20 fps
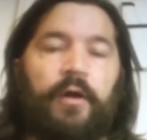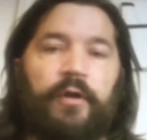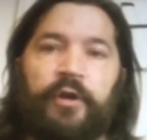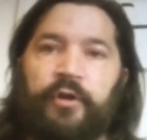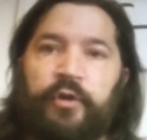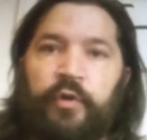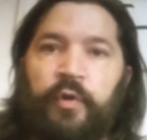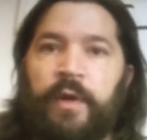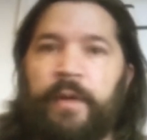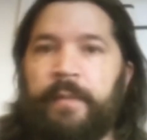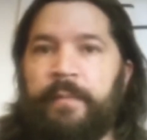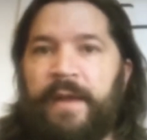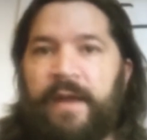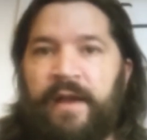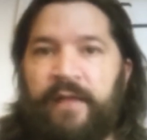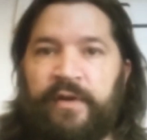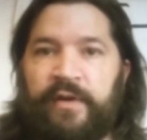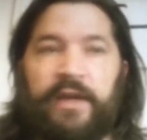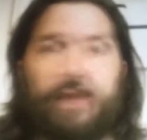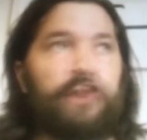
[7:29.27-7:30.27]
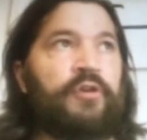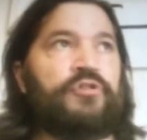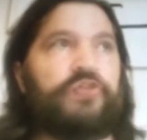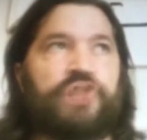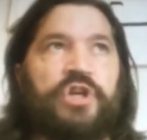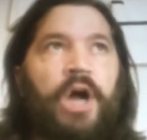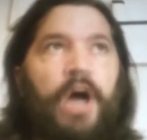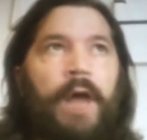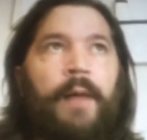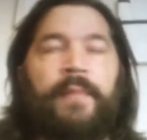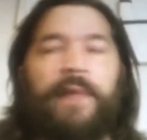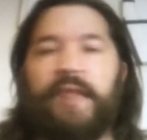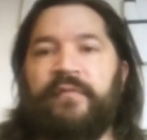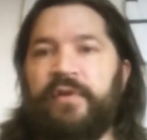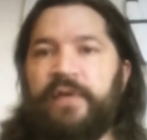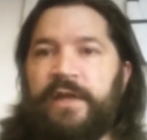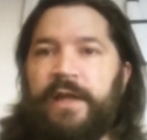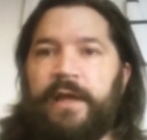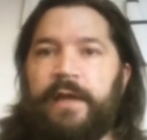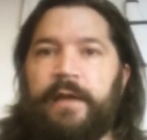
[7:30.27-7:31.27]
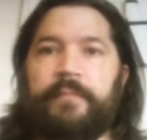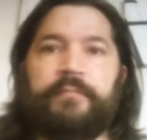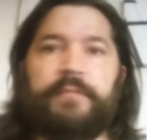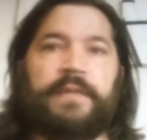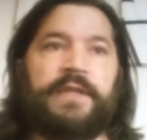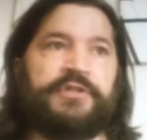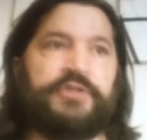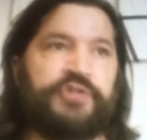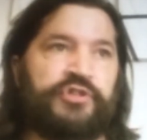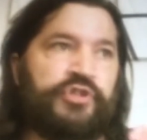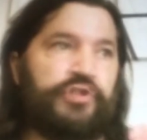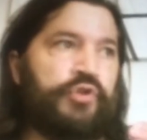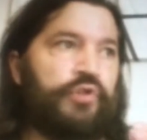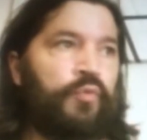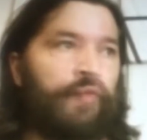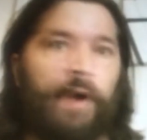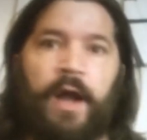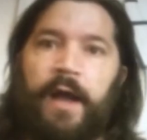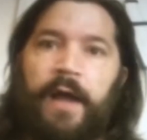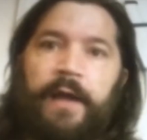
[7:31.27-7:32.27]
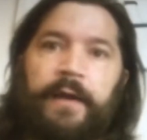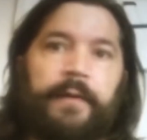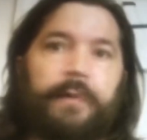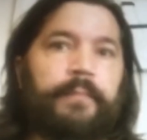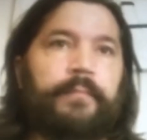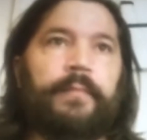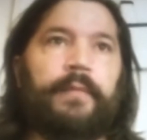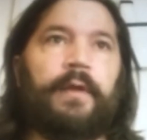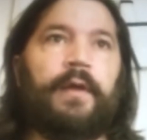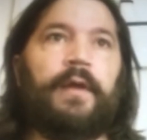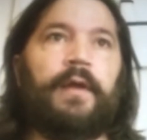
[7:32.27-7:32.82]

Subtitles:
all you're doing every day, your job every day is just to ride.